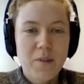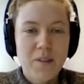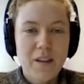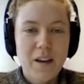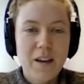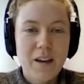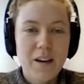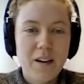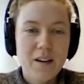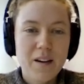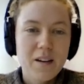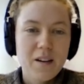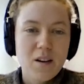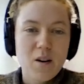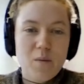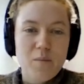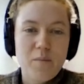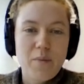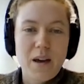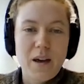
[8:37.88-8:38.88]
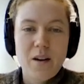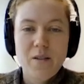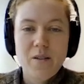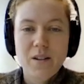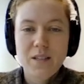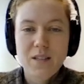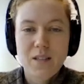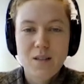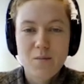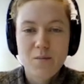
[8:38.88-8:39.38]
They are
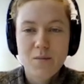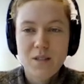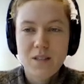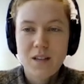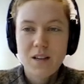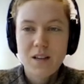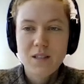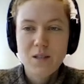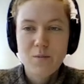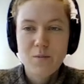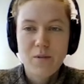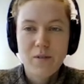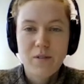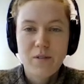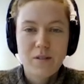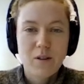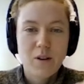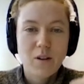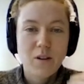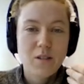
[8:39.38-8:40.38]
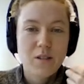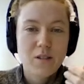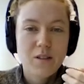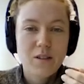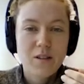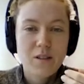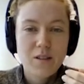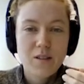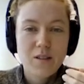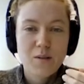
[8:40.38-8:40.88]
comparing SIMSAs with
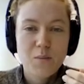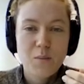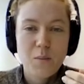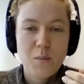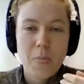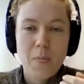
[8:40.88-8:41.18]
doctors,